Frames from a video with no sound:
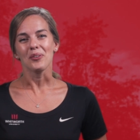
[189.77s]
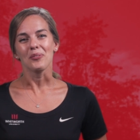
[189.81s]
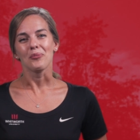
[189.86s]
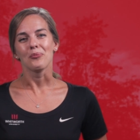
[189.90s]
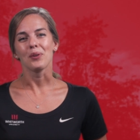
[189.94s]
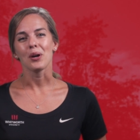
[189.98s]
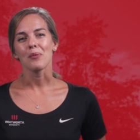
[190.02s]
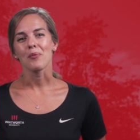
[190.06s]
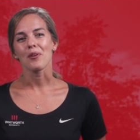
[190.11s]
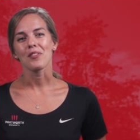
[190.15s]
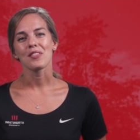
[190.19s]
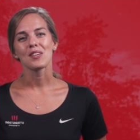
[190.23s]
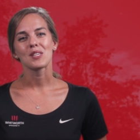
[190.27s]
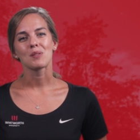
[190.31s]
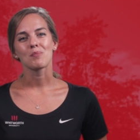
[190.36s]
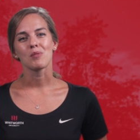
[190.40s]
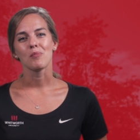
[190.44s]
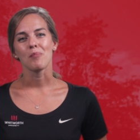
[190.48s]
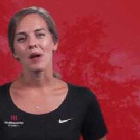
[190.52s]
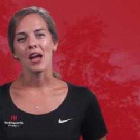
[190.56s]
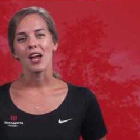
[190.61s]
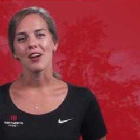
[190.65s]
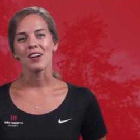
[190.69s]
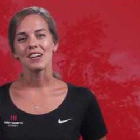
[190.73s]
Whitworth is
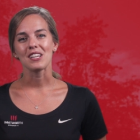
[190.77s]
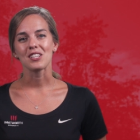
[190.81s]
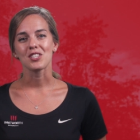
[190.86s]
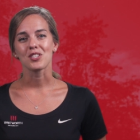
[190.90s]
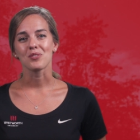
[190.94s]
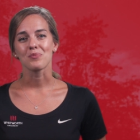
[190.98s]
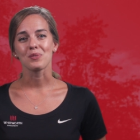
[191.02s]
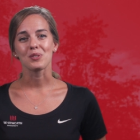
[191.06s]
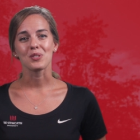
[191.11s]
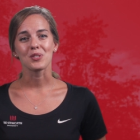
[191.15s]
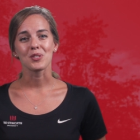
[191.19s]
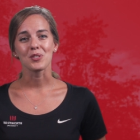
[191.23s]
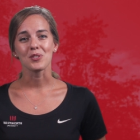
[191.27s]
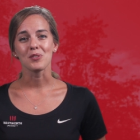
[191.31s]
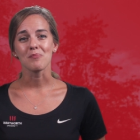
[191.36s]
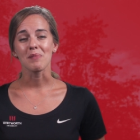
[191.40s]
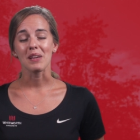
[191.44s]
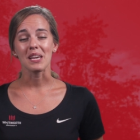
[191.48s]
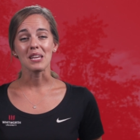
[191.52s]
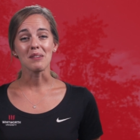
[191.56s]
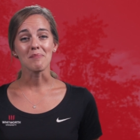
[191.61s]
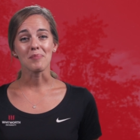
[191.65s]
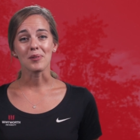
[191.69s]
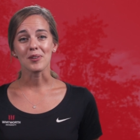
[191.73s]
preparing to resume
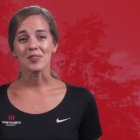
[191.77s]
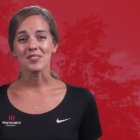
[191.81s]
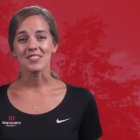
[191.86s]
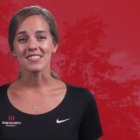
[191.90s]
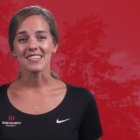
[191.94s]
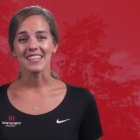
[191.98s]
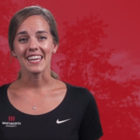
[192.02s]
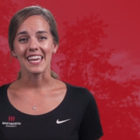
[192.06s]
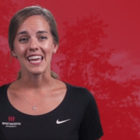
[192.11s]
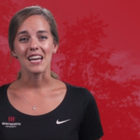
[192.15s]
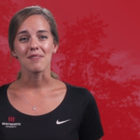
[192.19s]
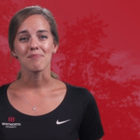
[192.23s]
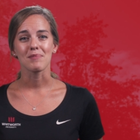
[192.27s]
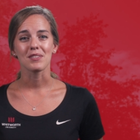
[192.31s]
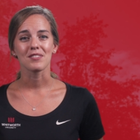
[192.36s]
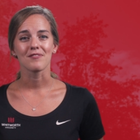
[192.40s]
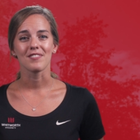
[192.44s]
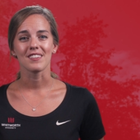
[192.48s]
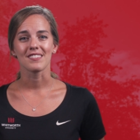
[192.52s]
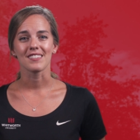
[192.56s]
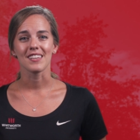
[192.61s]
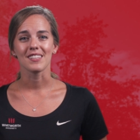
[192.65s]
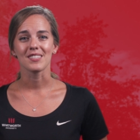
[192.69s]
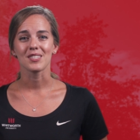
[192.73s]
in-person campus
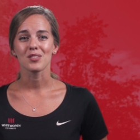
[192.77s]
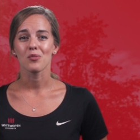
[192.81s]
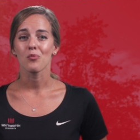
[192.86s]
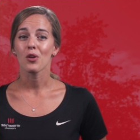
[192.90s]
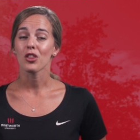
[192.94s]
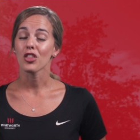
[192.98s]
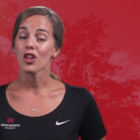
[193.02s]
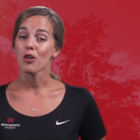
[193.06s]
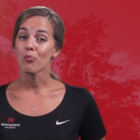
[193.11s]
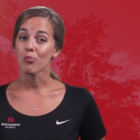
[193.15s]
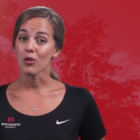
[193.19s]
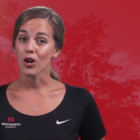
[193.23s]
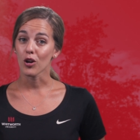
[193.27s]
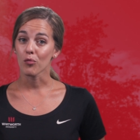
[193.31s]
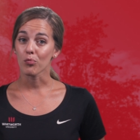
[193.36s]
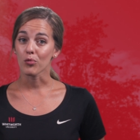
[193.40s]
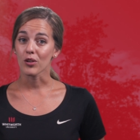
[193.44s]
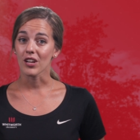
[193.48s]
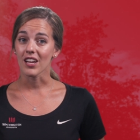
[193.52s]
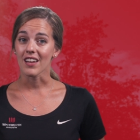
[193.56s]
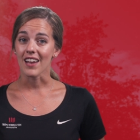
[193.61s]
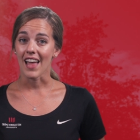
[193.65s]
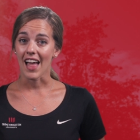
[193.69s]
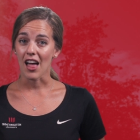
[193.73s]
visits with
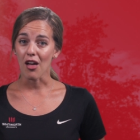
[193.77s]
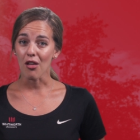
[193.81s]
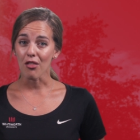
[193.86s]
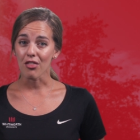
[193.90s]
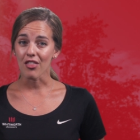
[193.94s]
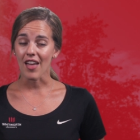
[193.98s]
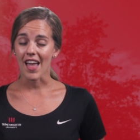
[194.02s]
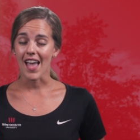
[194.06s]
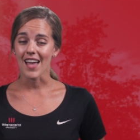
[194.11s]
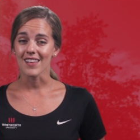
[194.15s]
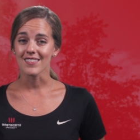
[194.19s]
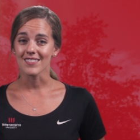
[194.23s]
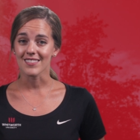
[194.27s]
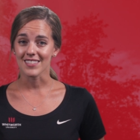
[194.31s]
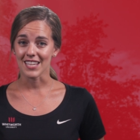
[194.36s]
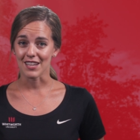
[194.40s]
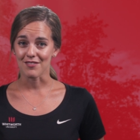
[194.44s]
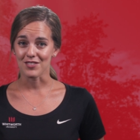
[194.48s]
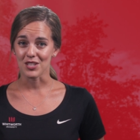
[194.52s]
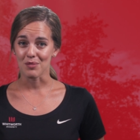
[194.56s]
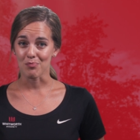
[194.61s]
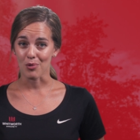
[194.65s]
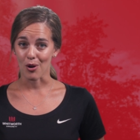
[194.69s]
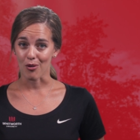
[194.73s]
appropriate health and
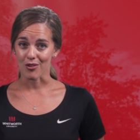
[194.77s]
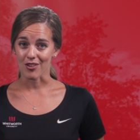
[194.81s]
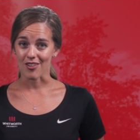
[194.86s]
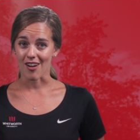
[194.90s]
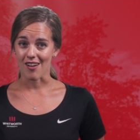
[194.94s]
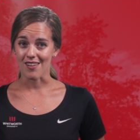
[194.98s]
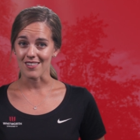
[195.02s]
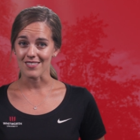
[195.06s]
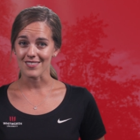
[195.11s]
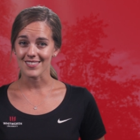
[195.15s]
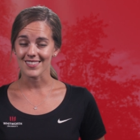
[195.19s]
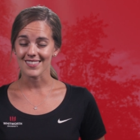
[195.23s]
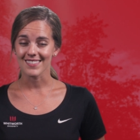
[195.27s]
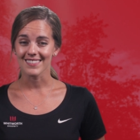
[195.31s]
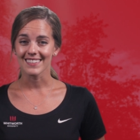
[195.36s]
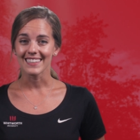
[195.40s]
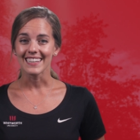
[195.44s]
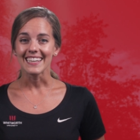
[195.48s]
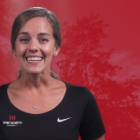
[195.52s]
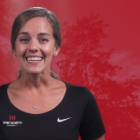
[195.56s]
safety protocols.